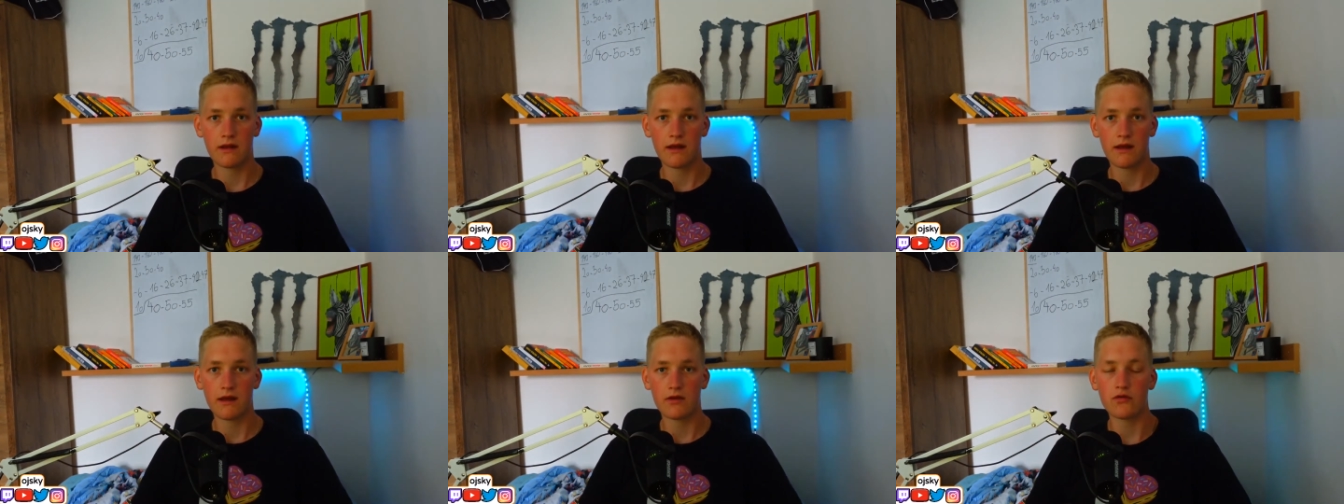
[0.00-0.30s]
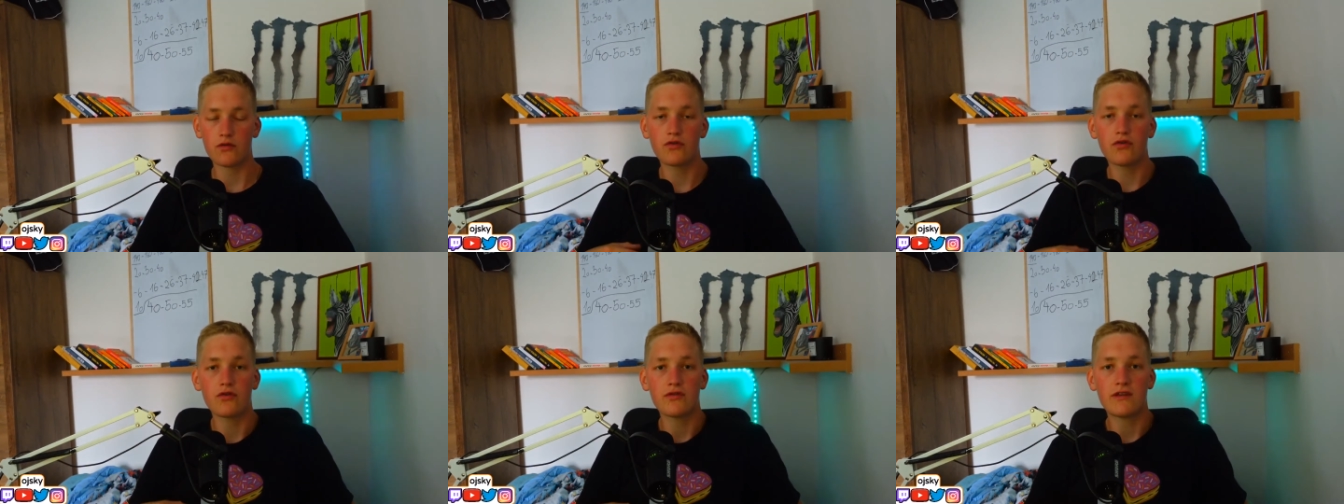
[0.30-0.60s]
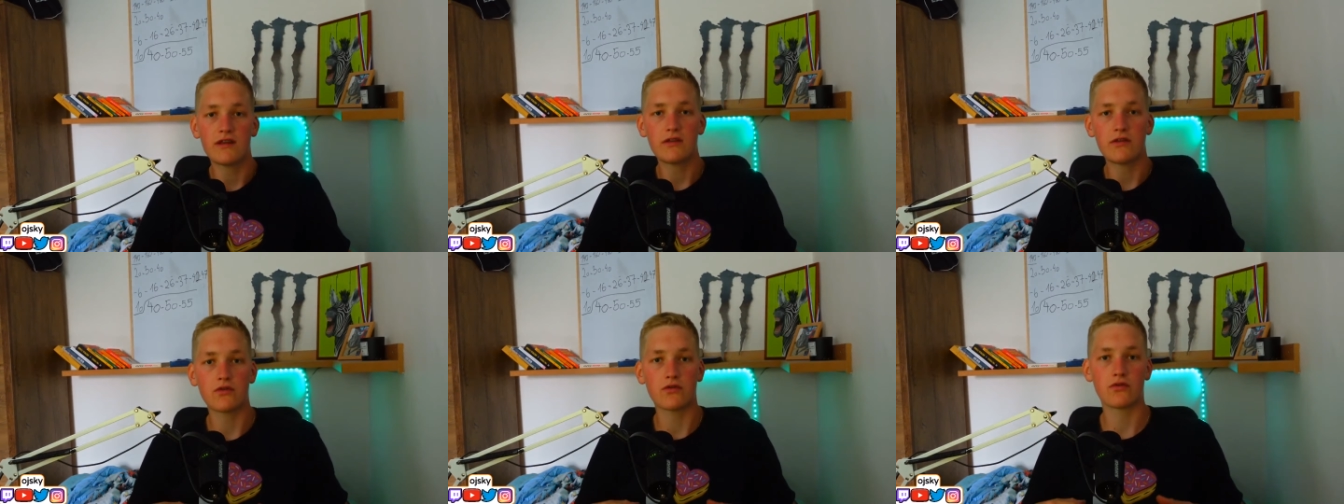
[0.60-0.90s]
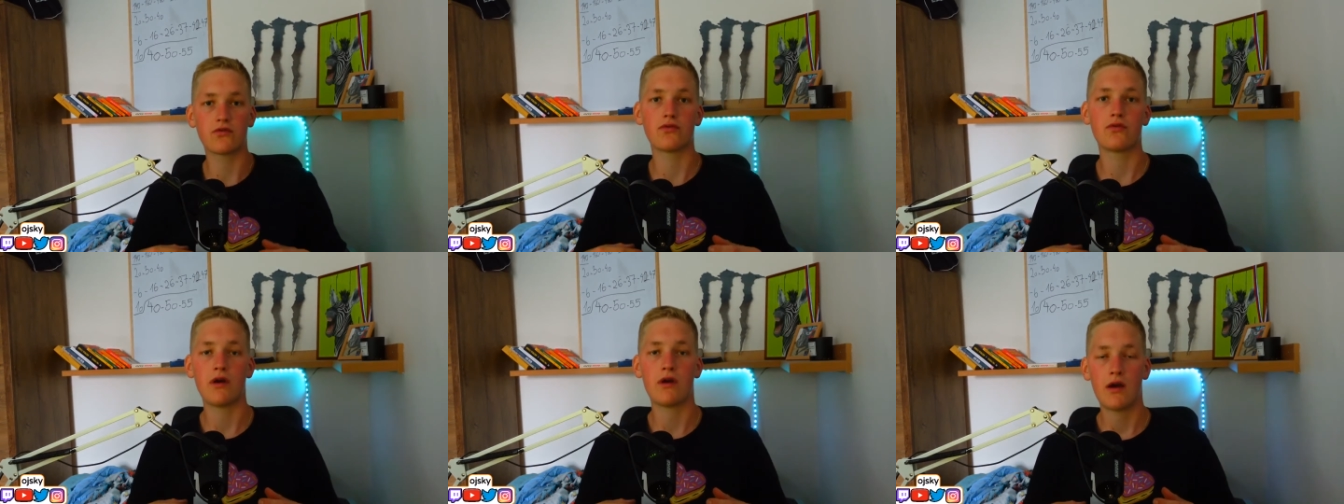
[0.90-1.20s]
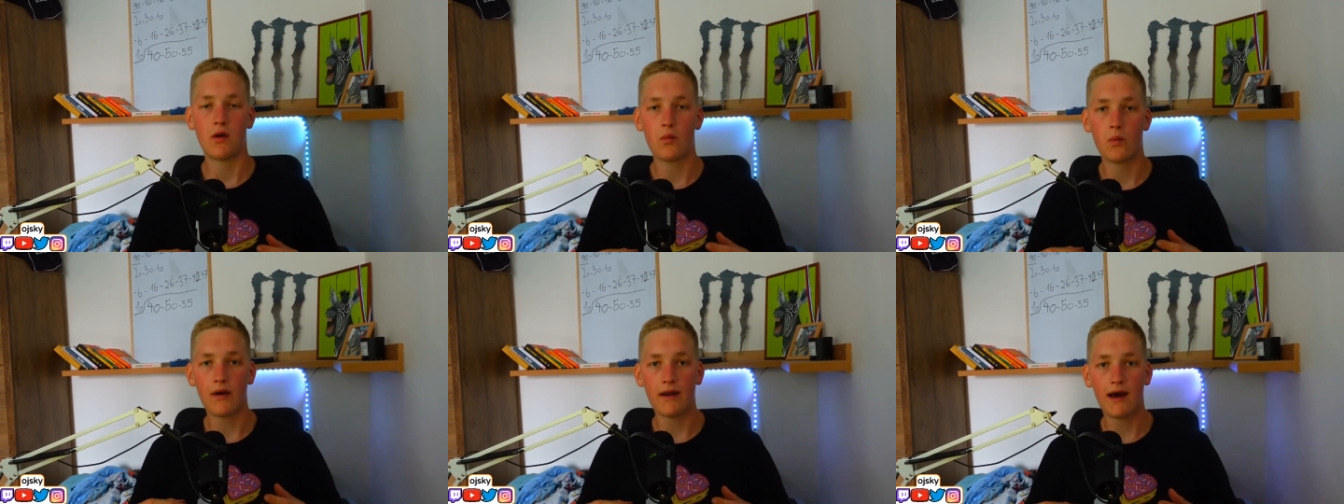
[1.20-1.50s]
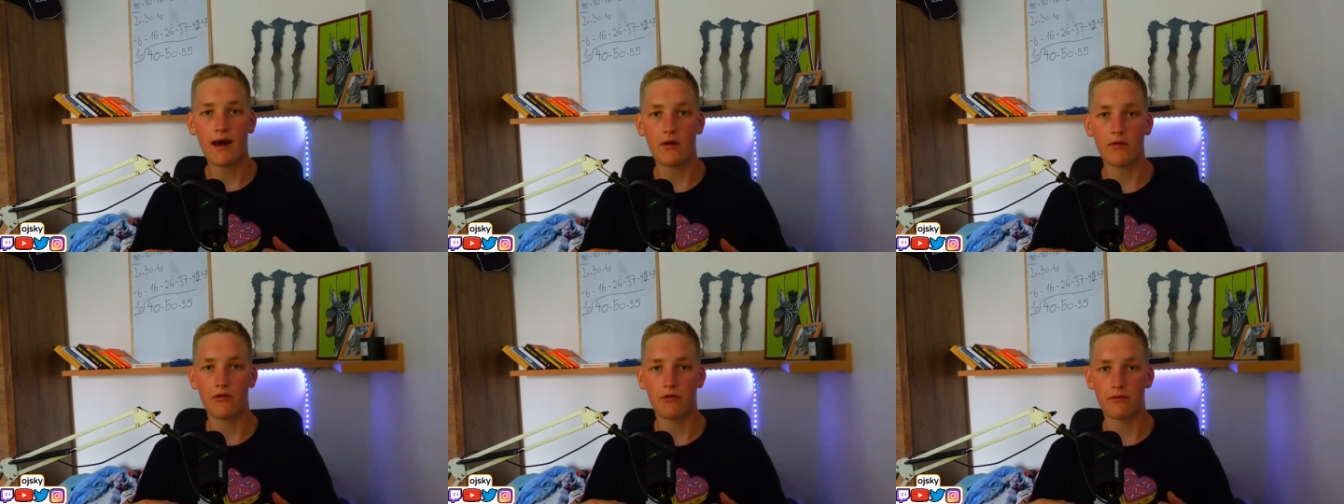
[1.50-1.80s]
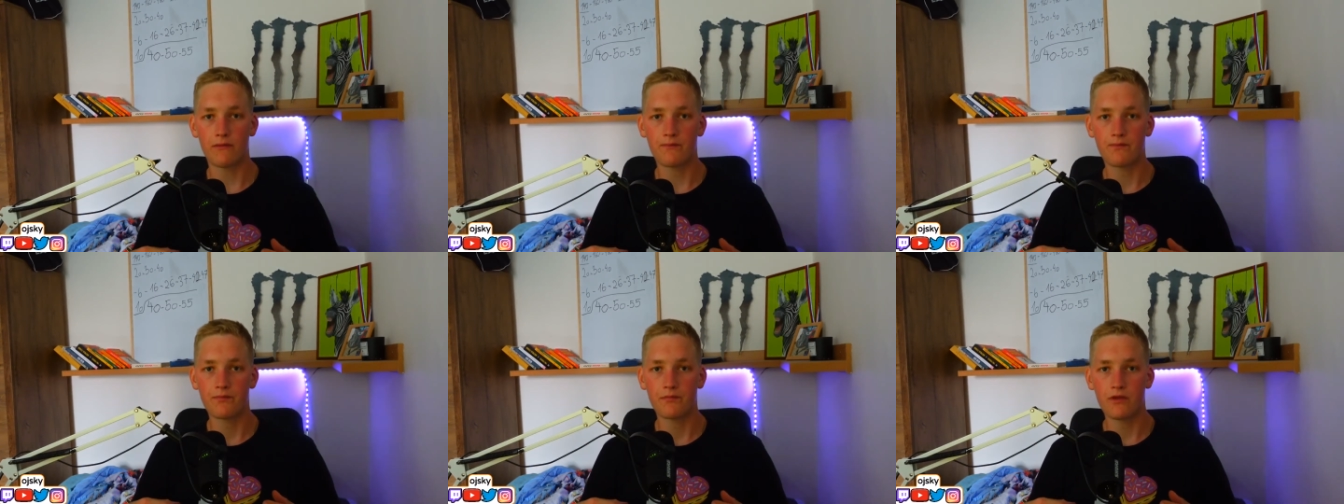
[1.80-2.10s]
You don't need to do one hour,
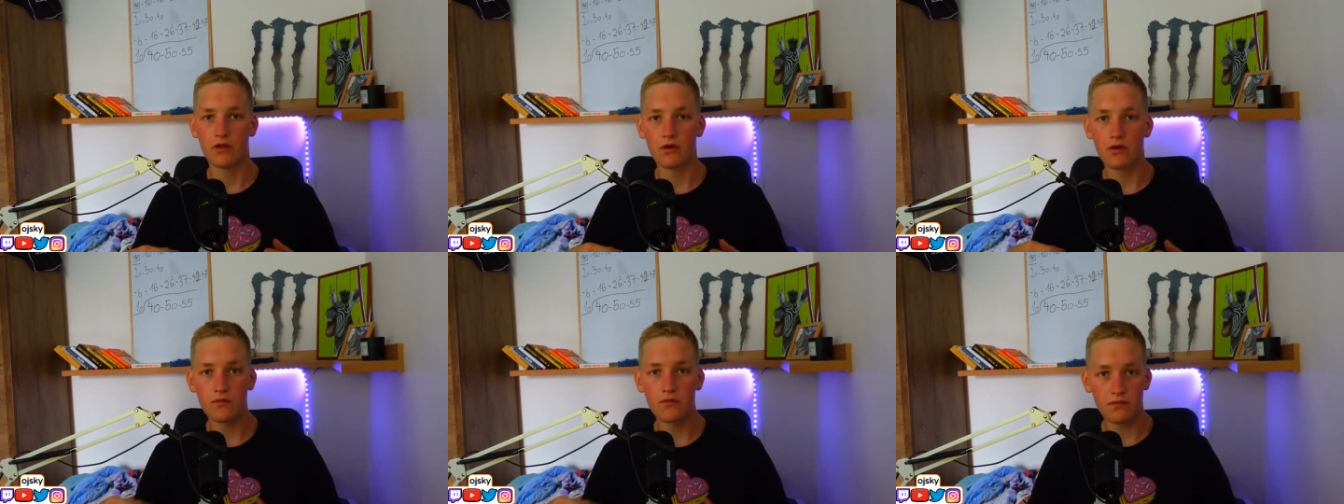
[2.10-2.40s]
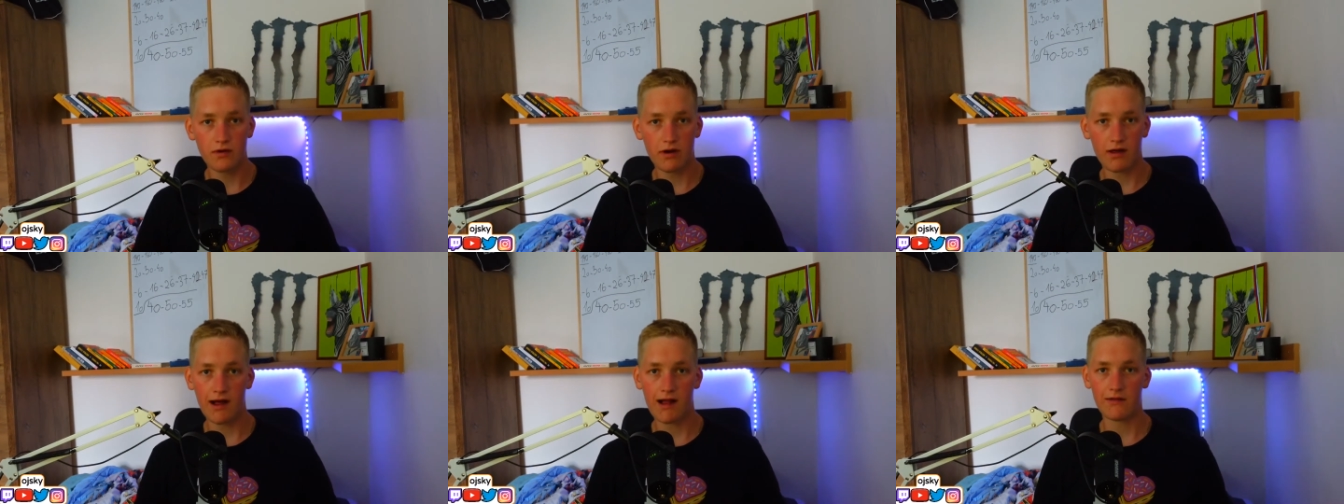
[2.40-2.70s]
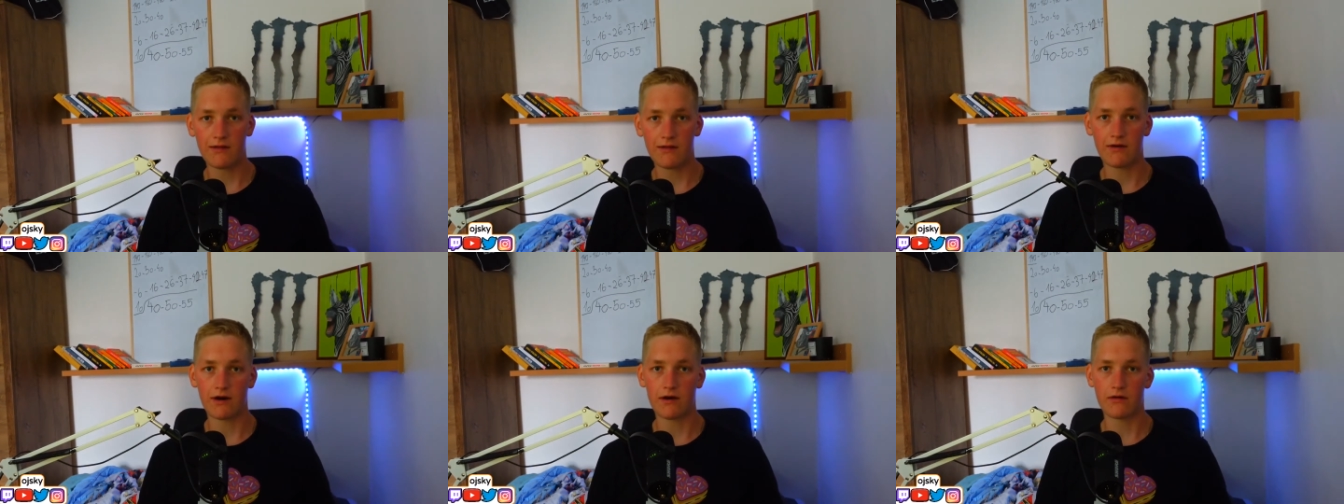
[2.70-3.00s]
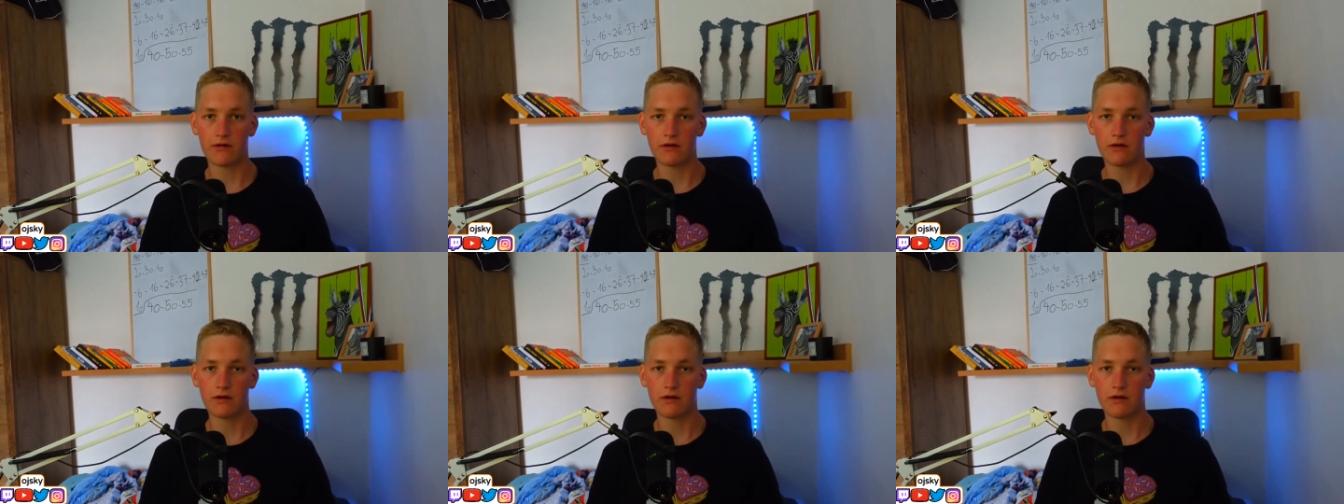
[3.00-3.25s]
go for a half hour